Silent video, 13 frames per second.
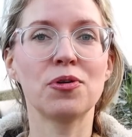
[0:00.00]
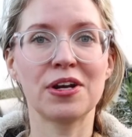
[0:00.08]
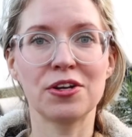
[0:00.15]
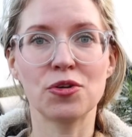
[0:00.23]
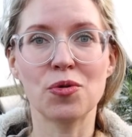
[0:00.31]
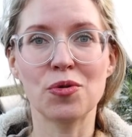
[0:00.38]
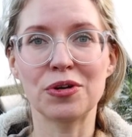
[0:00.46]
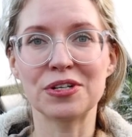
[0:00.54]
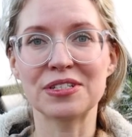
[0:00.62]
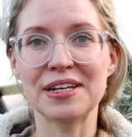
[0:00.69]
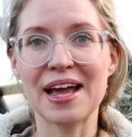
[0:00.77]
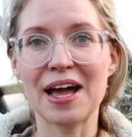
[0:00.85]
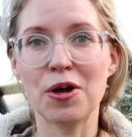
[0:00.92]
put in your
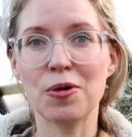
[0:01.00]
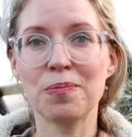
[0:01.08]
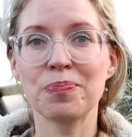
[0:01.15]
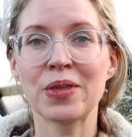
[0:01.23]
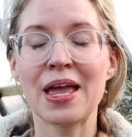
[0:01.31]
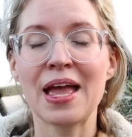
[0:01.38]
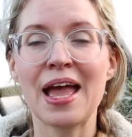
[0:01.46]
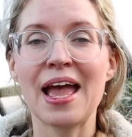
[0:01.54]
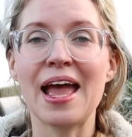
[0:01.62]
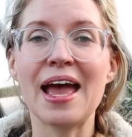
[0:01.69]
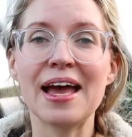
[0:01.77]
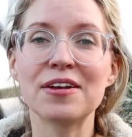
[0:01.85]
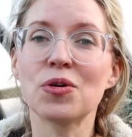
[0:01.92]
orders now,
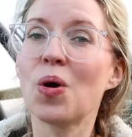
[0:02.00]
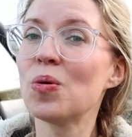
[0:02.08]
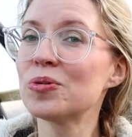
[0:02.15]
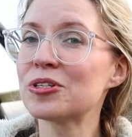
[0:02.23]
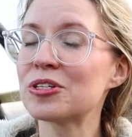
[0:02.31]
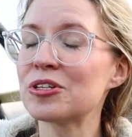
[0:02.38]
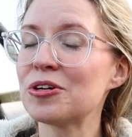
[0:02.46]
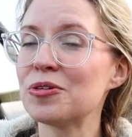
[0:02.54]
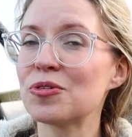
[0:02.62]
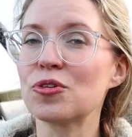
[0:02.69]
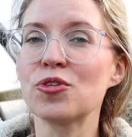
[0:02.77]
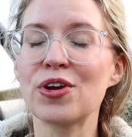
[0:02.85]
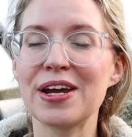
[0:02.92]
and
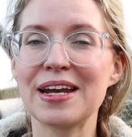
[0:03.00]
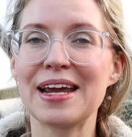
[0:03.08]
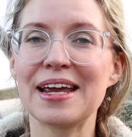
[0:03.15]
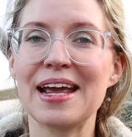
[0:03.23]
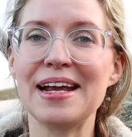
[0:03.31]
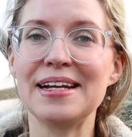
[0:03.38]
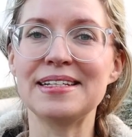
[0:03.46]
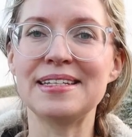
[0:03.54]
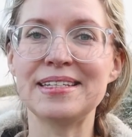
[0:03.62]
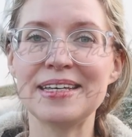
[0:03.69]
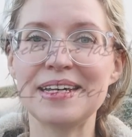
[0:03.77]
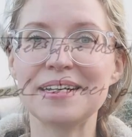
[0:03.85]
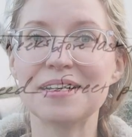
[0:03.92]
also creating a
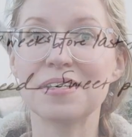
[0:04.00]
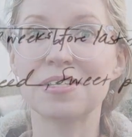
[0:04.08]
seed